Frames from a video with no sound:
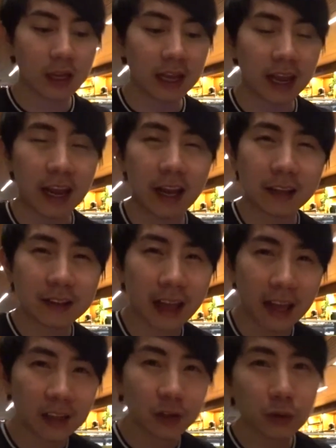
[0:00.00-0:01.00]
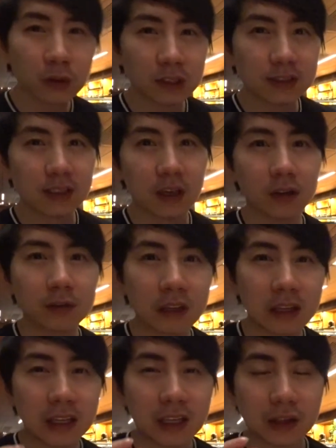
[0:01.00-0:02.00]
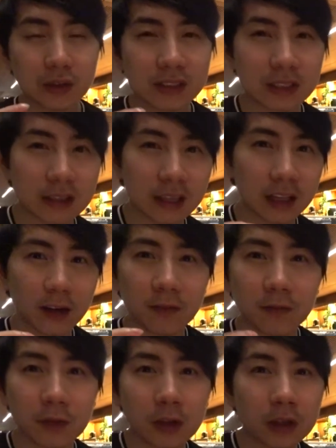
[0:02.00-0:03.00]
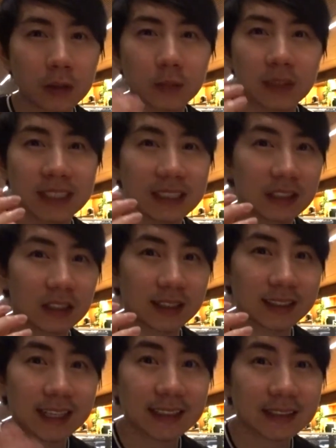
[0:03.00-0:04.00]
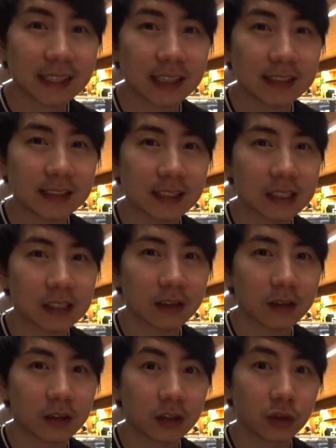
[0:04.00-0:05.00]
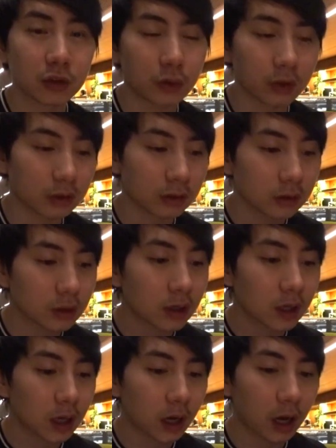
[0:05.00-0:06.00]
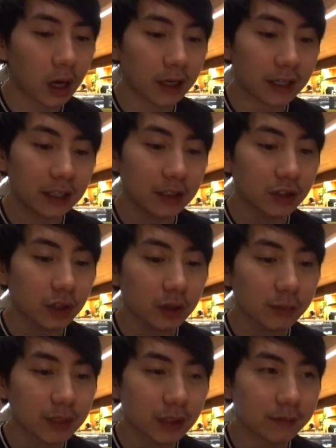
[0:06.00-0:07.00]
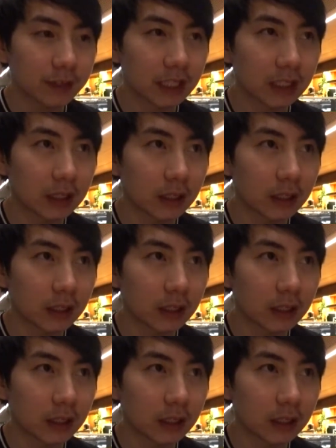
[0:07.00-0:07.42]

And the egg noodle itself is like a firm, nice tasting noodle. In terms of the